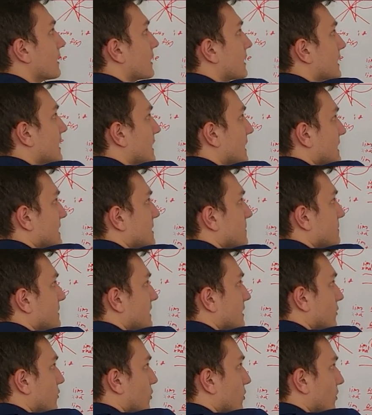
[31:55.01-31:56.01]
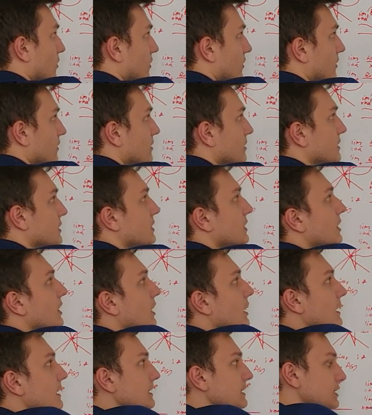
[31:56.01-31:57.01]
Cusps and corners
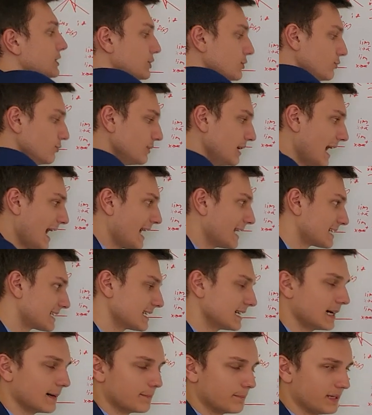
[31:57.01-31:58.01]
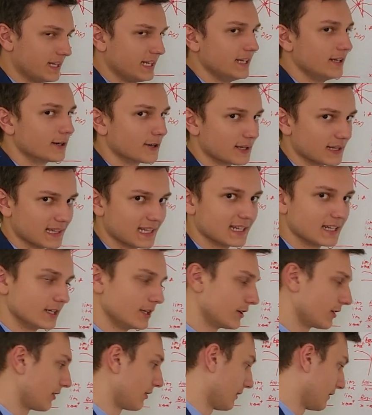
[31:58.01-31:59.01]
do not appear
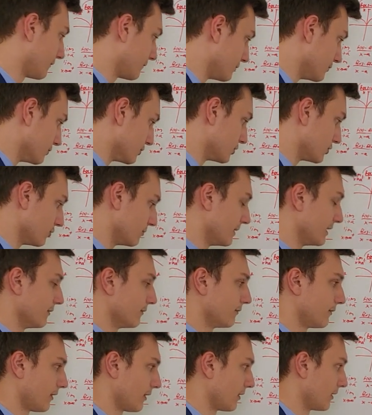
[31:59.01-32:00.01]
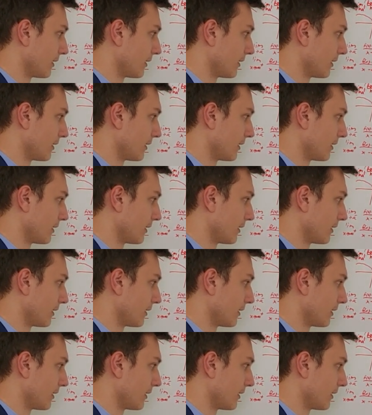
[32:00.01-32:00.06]
linear if you zoom in far